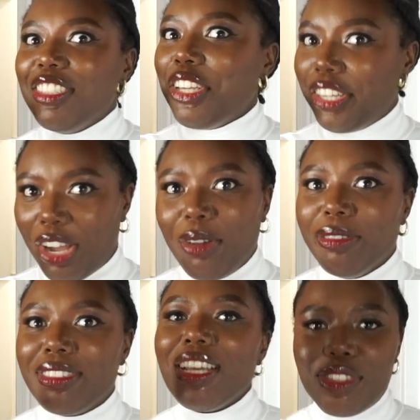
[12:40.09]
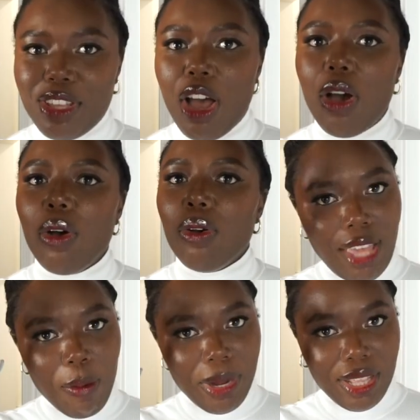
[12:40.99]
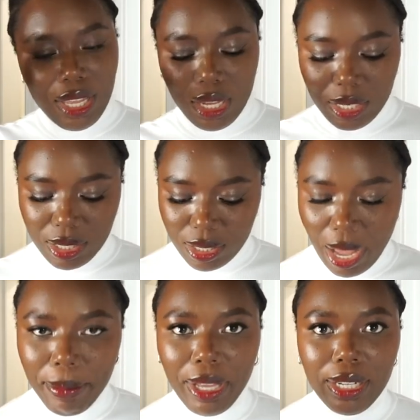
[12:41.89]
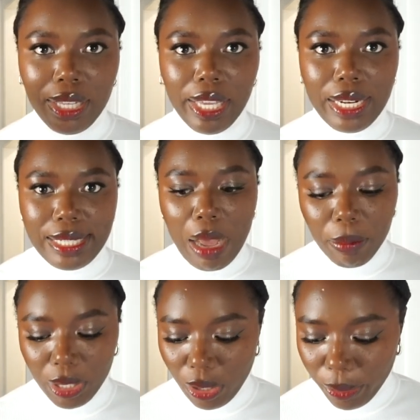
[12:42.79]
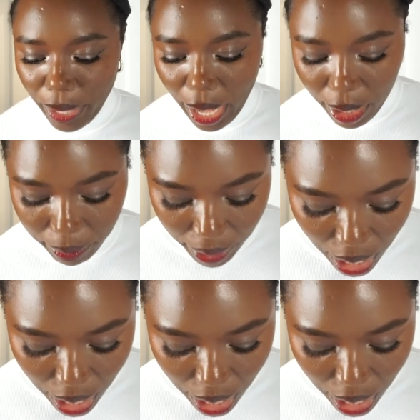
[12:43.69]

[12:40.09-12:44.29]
You don't. So get one of these. I'm gonna link it down below, okay?